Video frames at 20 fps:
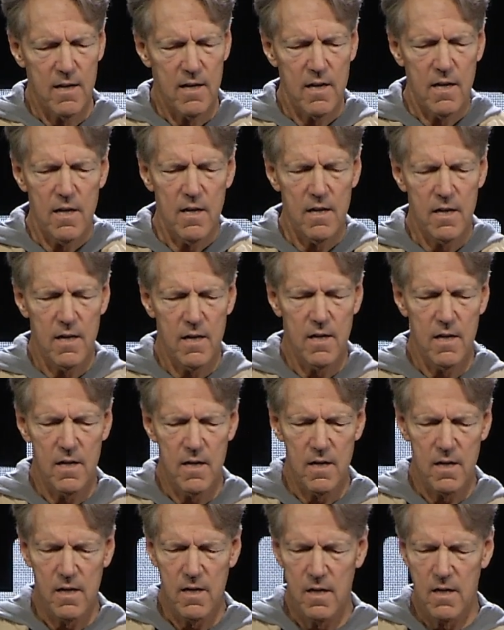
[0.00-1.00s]

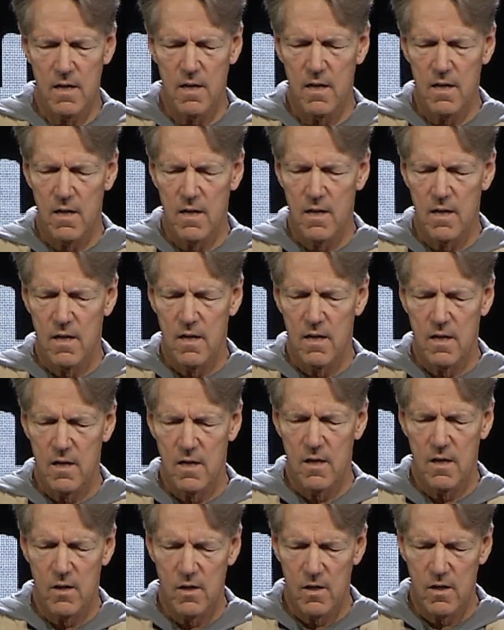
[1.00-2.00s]

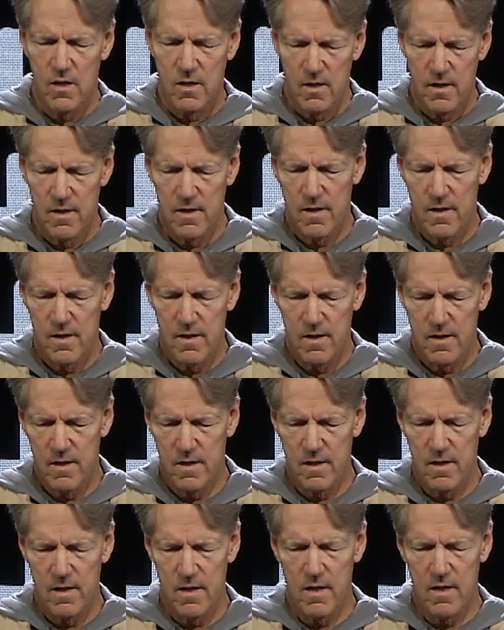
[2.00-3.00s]

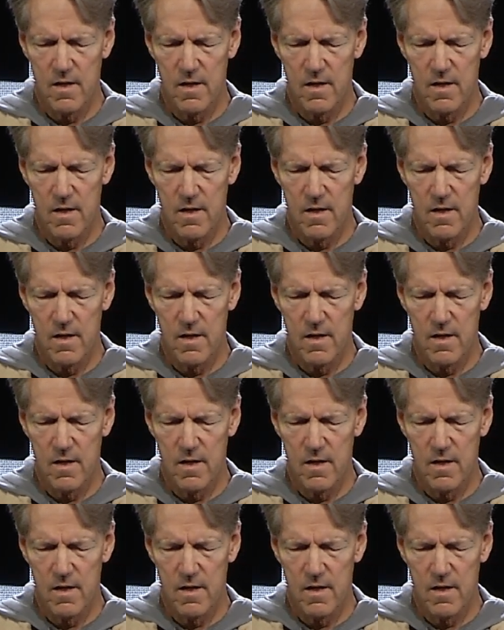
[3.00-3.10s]
(silence)